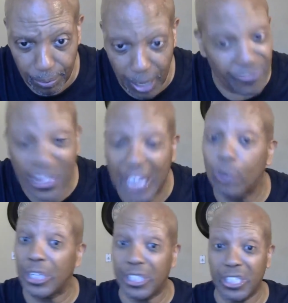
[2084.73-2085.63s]
If they
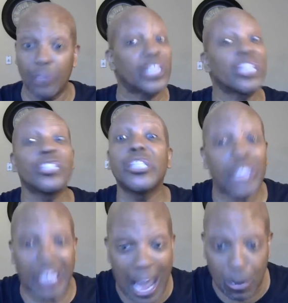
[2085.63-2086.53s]
don't get healed, they get they
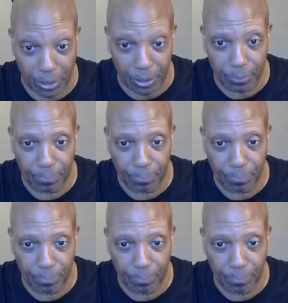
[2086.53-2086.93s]
check out.